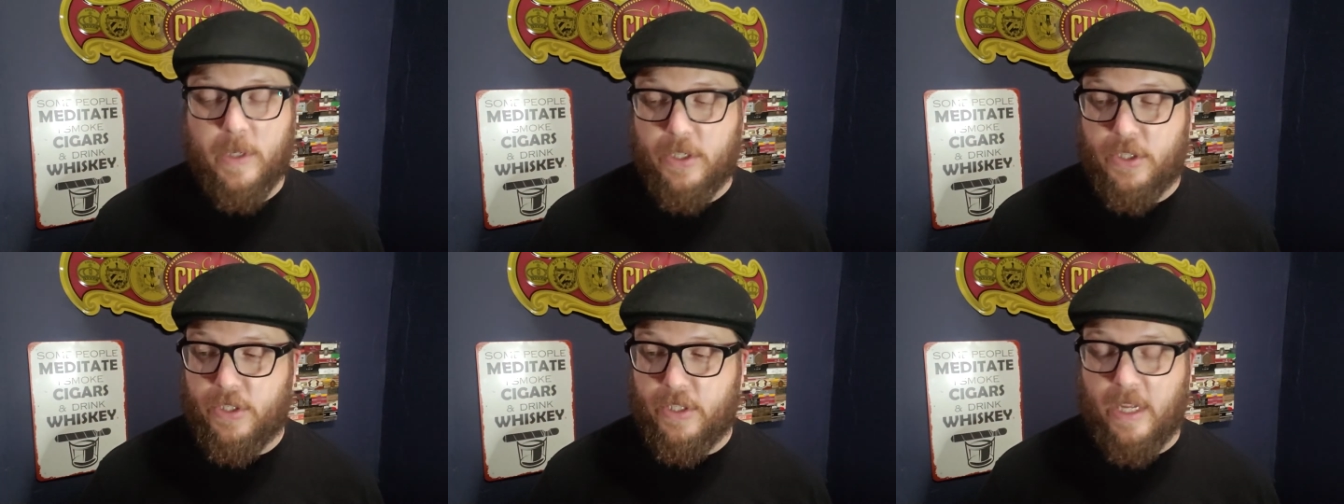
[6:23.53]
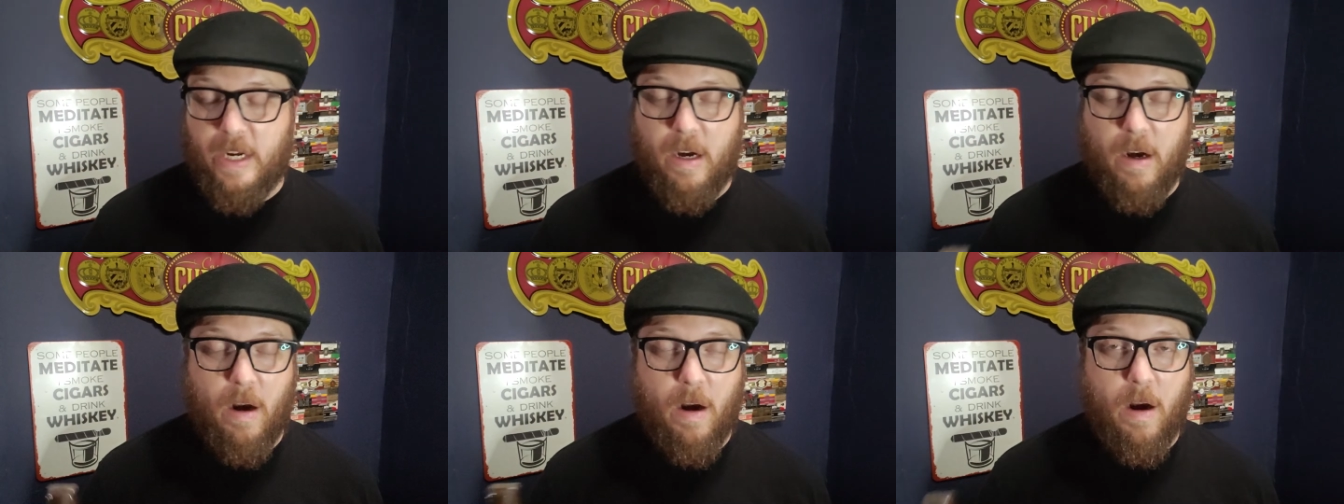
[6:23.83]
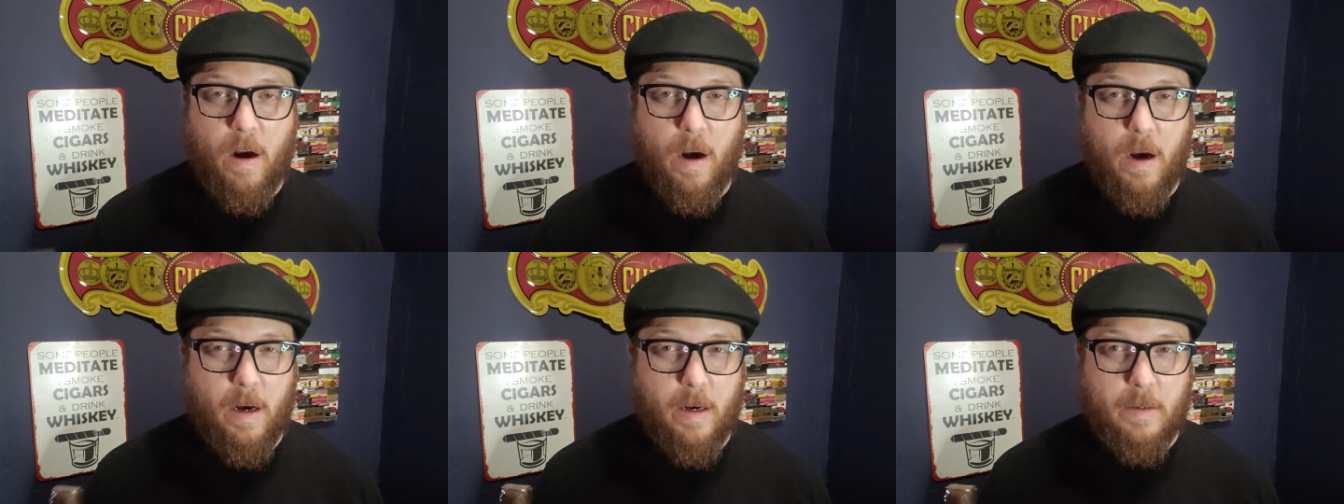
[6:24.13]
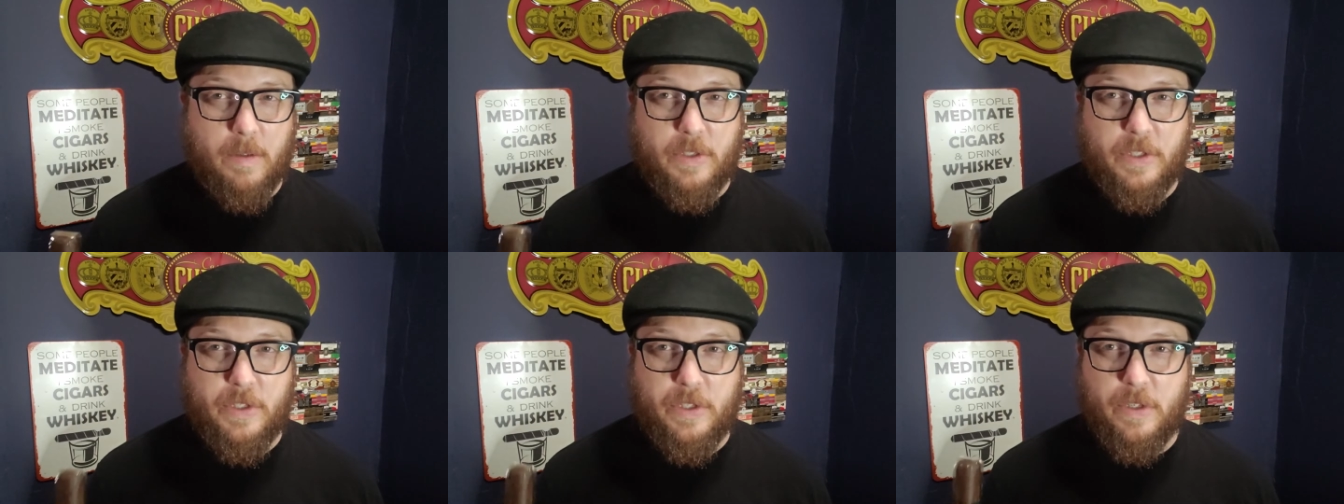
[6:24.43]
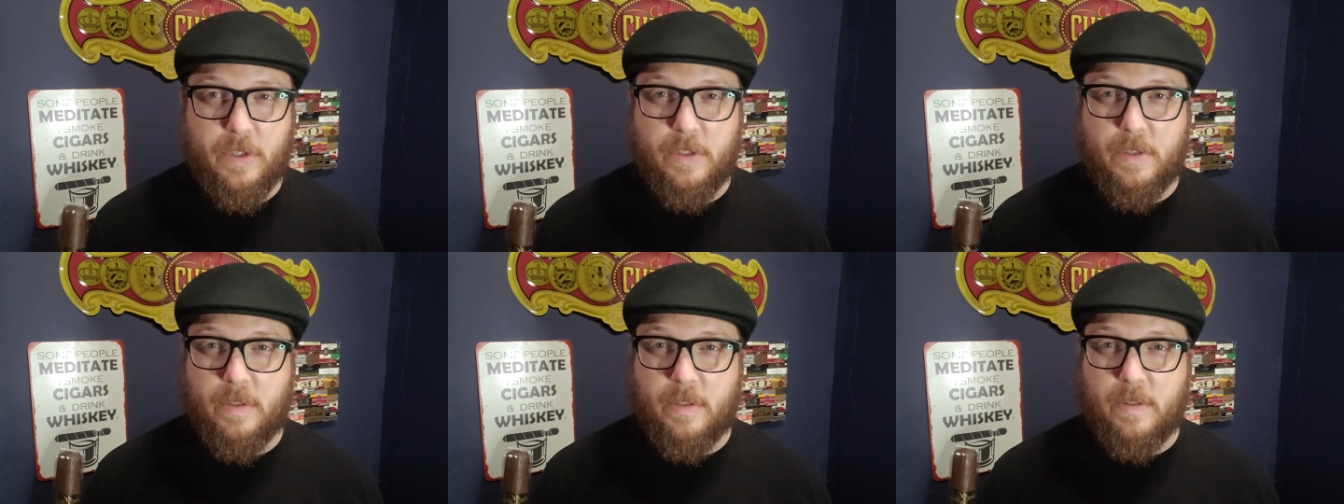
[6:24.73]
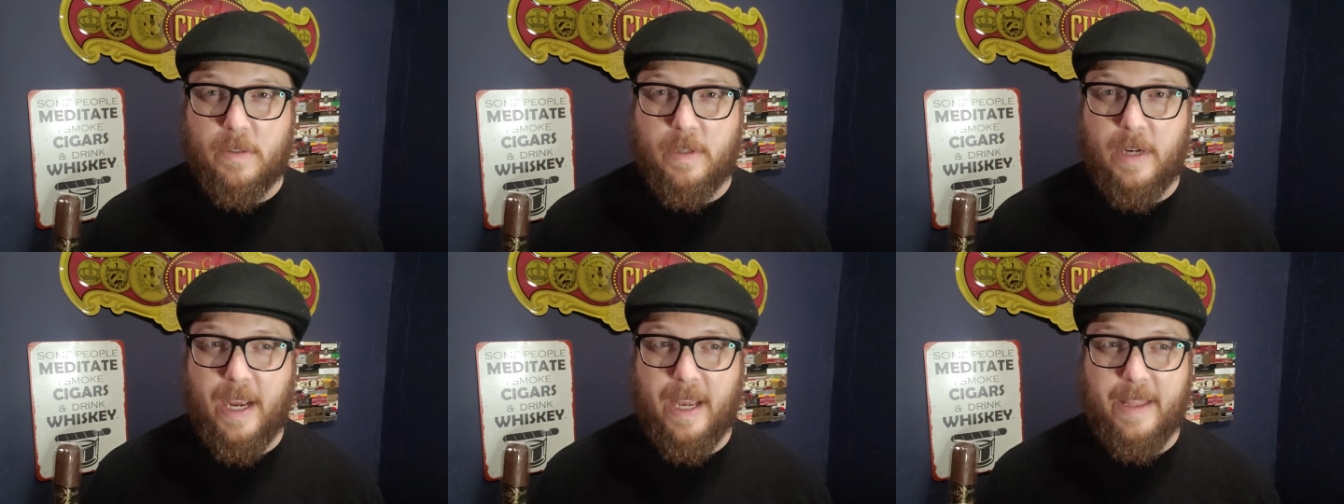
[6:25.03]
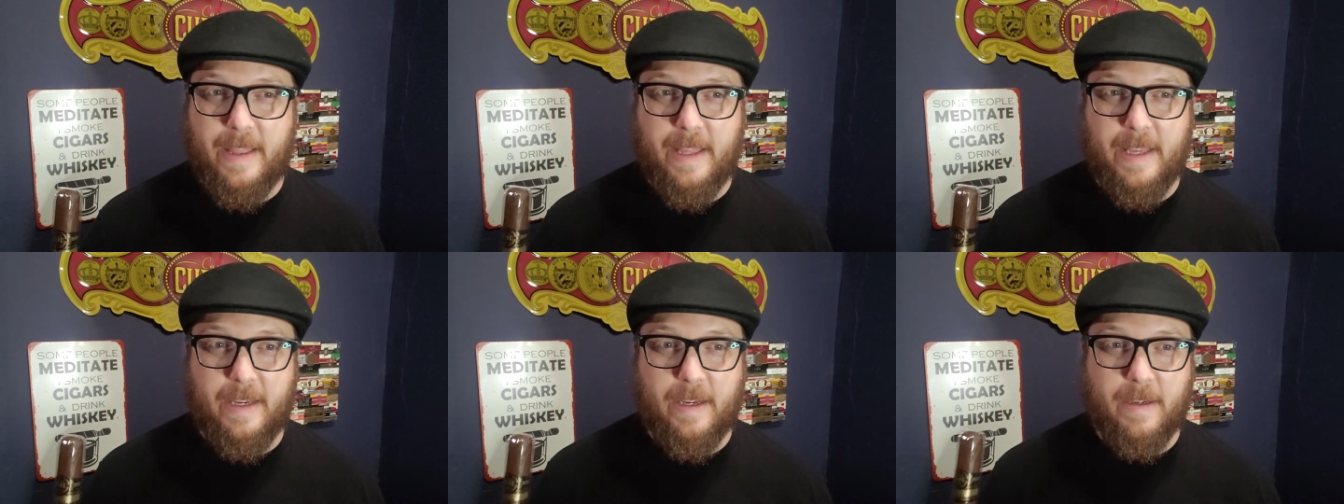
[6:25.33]
which there are certain,
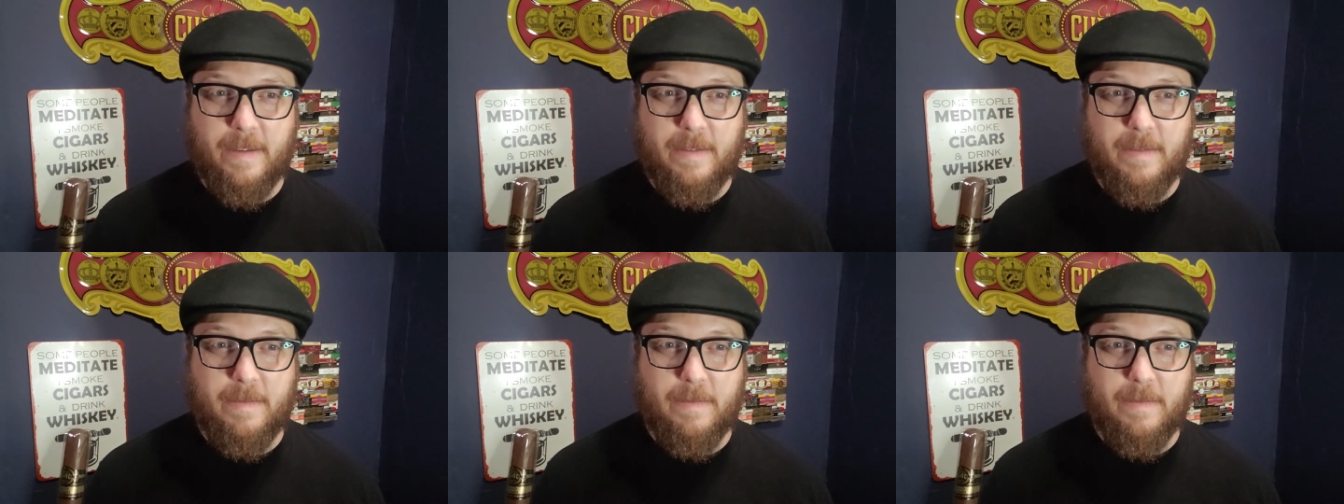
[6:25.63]
I think,